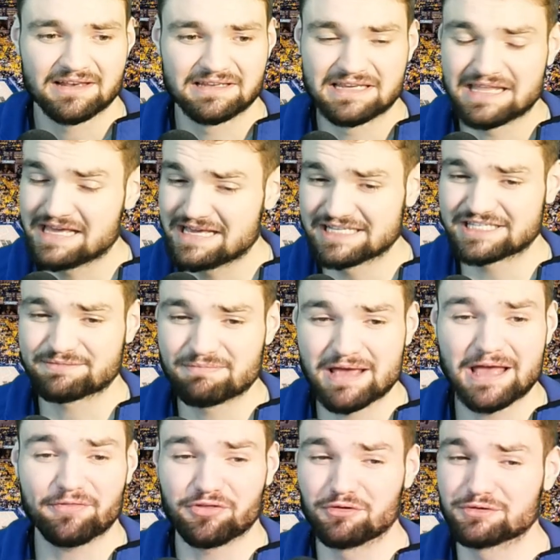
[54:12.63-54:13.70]

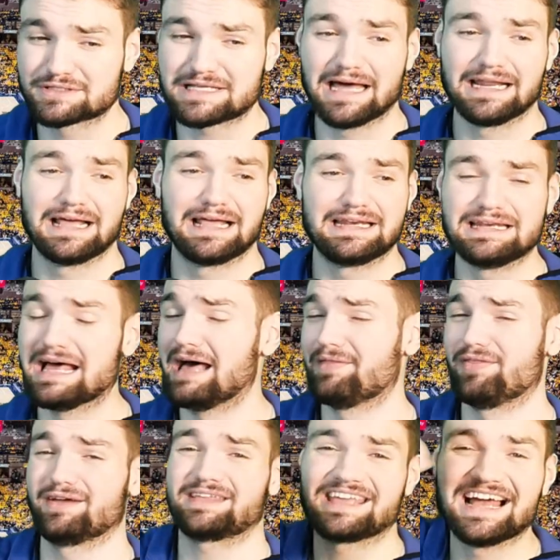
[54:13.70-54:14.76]
Nesmith, who's got
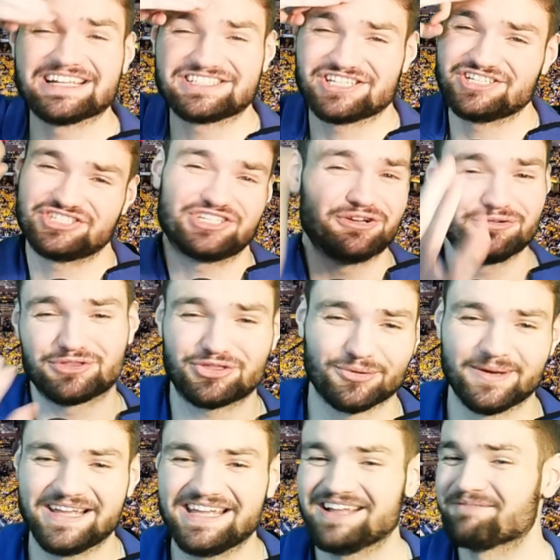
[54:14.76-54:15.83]
another catch and shoot
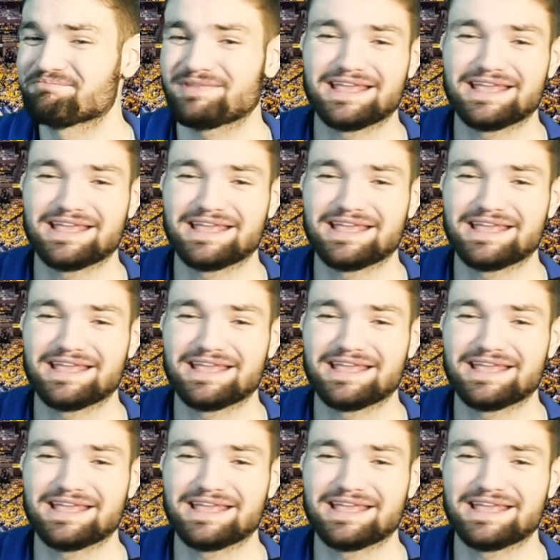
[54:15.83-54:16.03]
three.